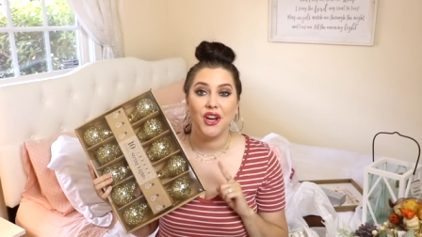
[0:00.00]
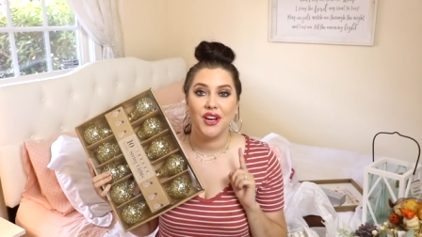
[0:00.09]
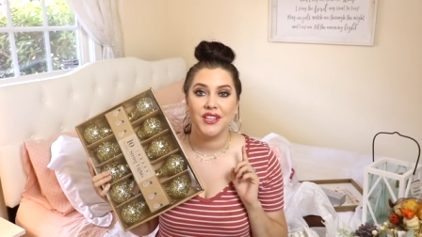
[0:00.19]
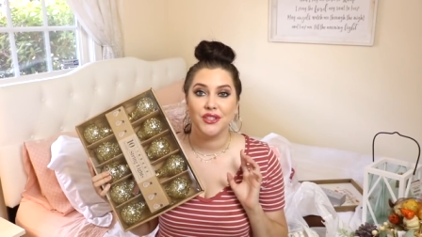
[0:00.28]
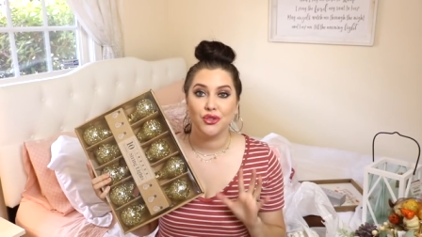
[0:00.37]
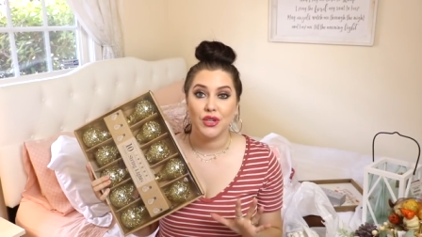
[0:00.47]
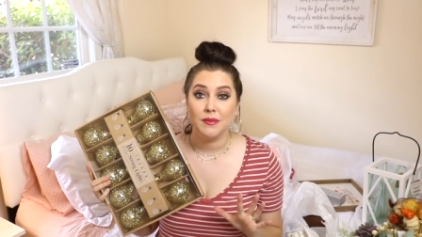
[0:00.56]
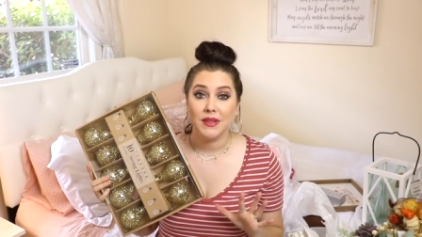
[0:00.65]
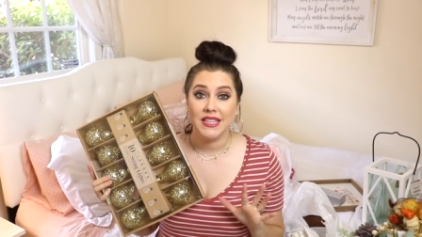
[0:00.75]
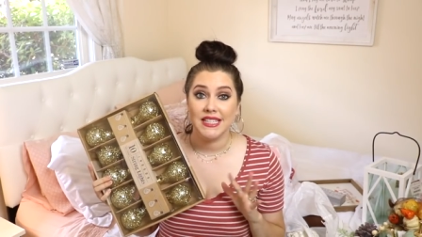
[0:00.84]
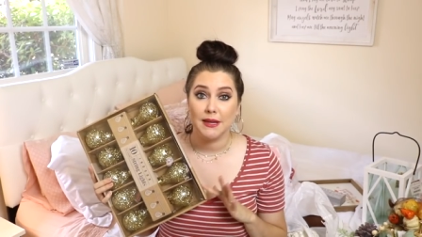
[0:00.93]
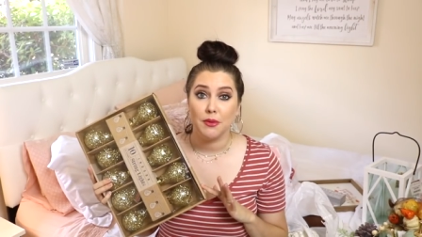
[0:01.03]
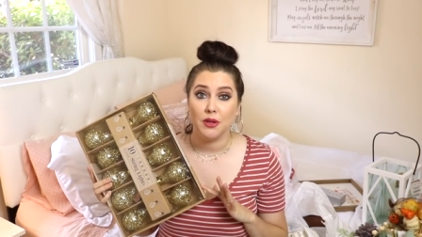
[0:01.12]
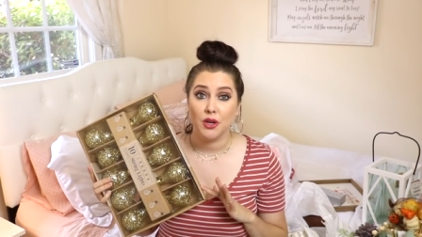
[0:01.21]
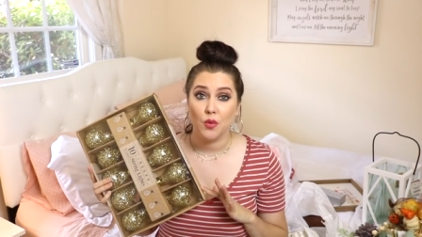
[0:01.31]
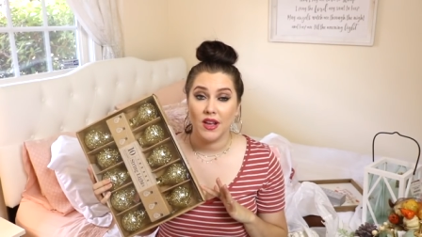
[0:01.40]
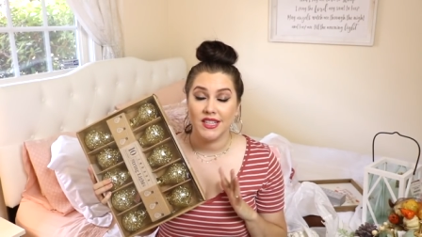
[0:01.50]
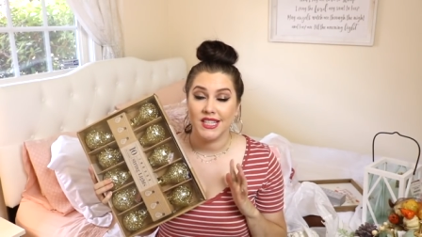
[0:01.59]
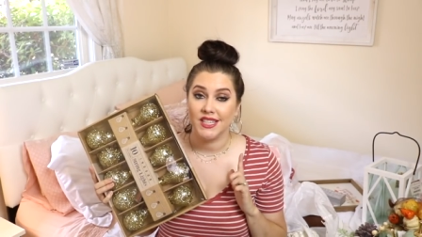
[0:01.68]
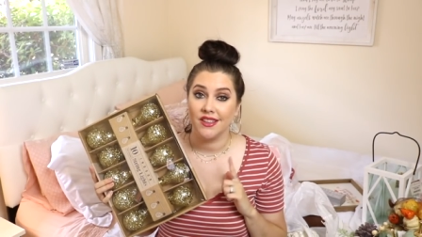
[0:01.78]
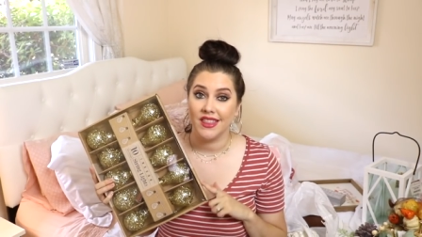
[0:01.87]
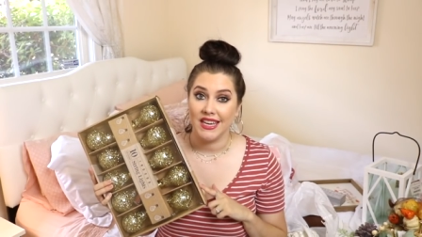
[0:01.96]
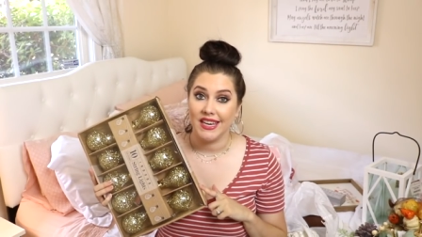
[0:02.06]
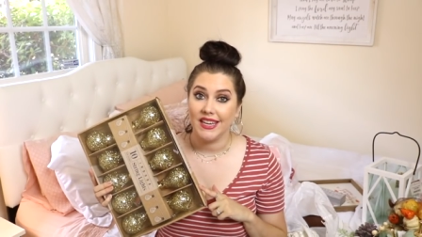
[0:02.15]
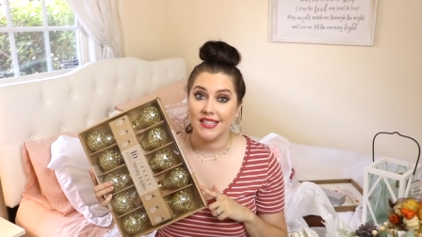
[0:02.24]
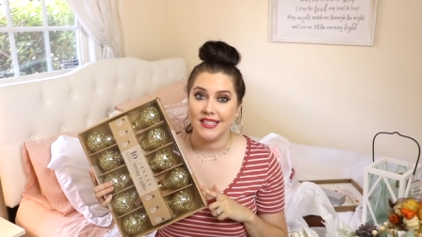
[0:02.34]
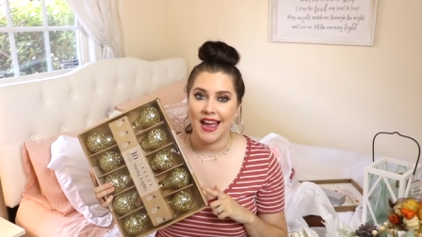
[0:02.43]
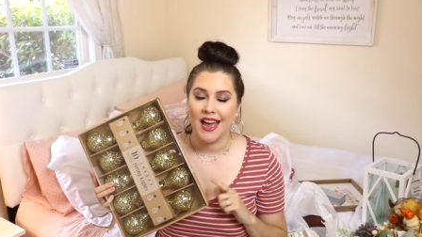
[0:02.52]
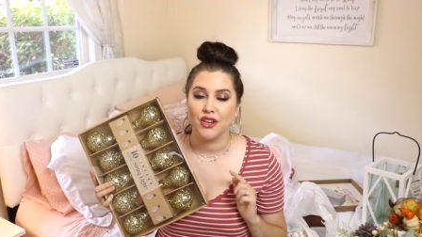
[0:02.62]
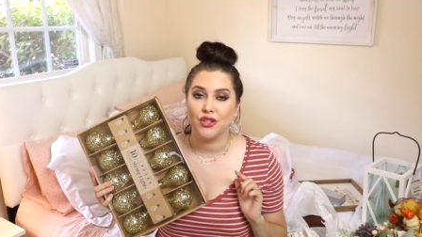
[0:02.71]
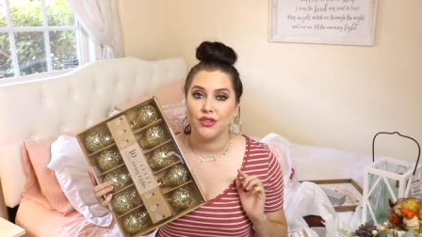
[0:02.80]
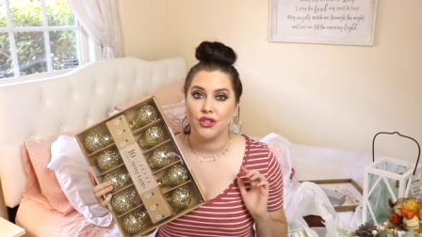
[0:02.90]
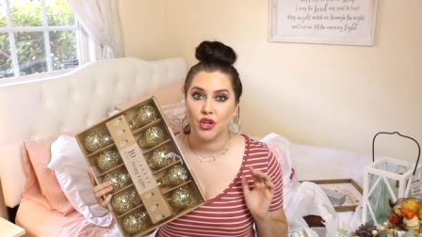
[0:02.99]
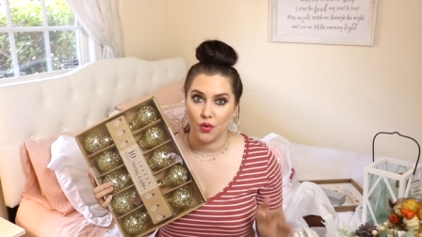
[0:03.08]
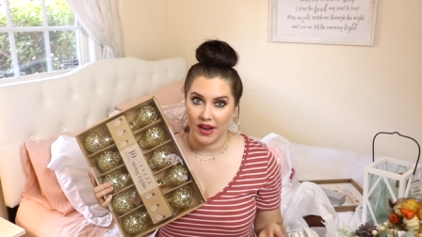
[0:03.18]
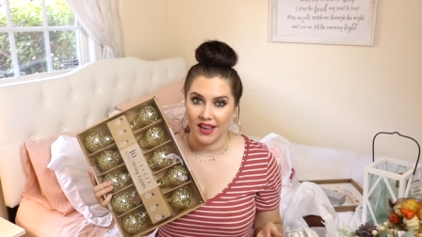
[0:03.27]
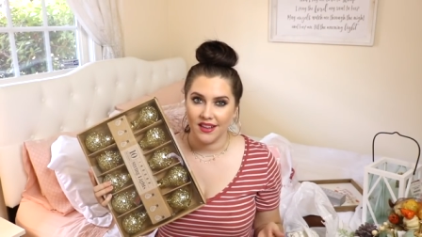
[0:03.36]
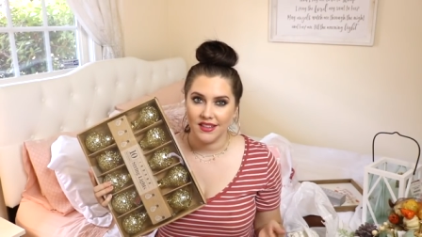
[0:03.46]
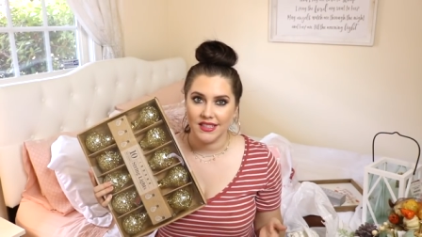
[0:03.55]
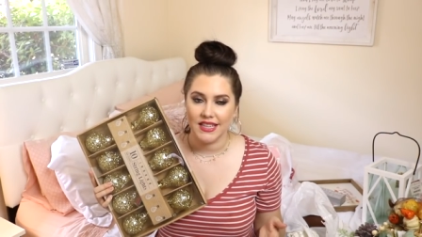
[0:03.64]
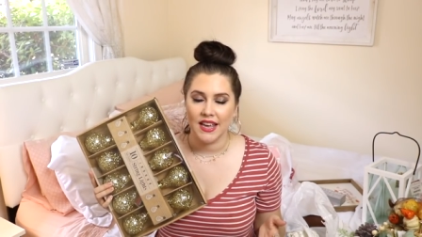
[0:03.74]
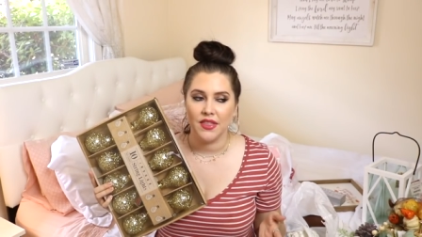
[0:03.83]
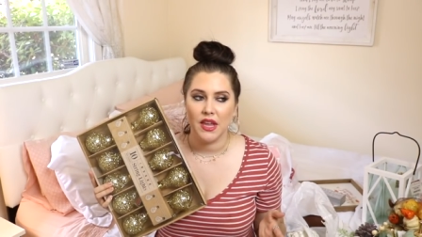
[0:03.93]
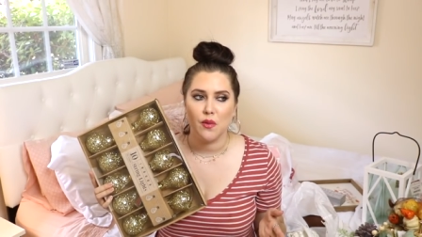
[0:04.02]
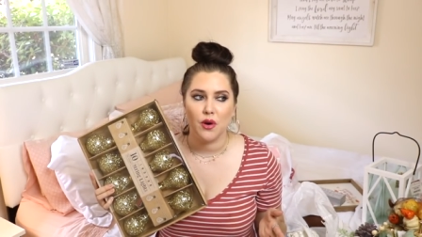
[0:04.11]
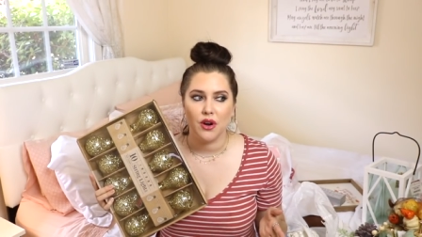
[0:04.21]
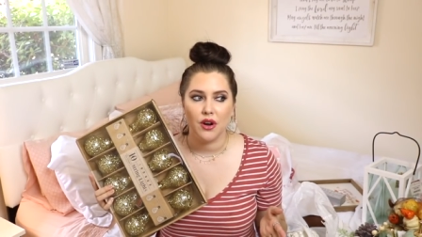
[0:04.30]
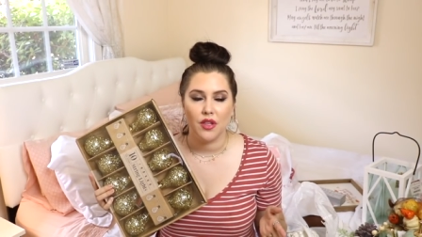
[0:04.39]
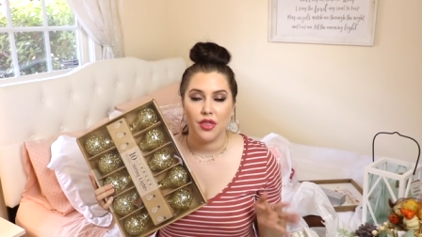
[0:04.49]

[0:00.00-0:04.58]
saw extremely similar ones to these at Joann's and they were